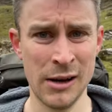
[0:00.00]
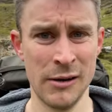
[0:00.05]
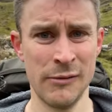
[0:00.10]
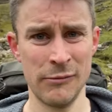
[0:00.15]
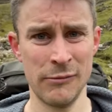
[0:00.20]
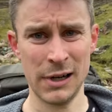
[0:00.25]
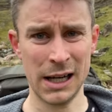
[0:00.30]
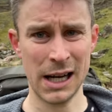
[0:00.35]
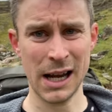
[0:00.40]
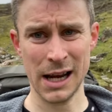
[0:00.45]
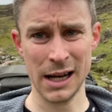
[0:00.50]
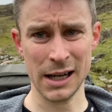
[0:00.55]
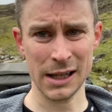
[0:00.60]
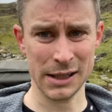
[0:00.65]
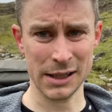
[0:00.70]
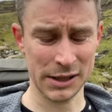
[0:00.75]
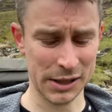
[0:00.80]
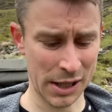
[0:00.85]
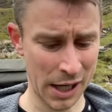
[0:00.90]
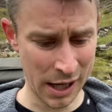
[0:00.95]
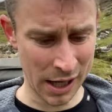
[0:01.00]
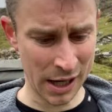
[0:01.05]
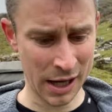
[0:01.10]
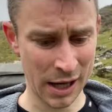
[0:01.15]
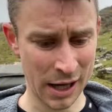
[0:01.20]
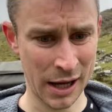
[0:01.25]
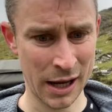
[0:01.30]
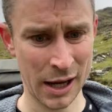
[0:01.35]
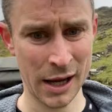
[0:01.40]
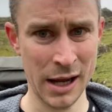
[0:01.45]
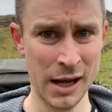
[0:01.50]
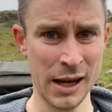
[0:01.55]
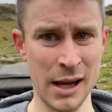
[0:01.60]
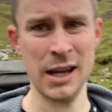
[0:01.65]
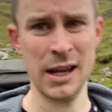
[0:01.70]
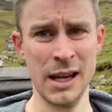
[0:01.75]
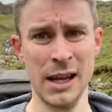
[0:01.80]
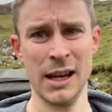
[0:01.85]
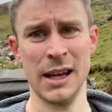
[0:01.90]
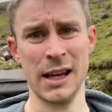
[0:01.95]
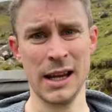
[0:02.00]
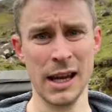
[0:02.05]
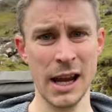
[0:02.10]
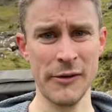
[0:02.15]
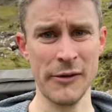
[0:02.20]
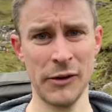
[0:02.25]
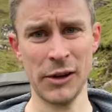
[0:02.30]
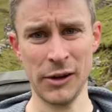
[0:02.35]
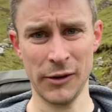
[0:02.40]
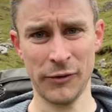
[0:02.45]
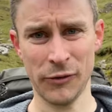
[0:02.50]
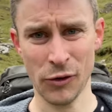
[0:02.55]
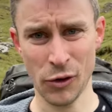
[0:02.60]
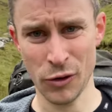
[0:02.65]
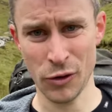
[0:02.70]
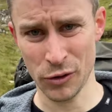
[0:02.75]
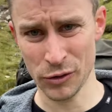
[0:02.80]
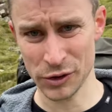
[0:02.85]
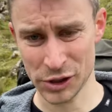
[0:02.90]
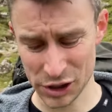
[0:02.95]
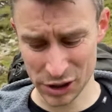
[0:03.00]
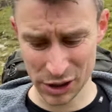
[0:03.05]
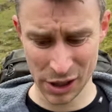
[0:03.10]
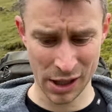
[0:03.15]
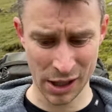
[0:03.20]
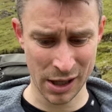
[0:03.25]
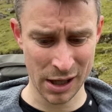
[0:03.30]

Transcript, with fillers: relax, gather your thoughts,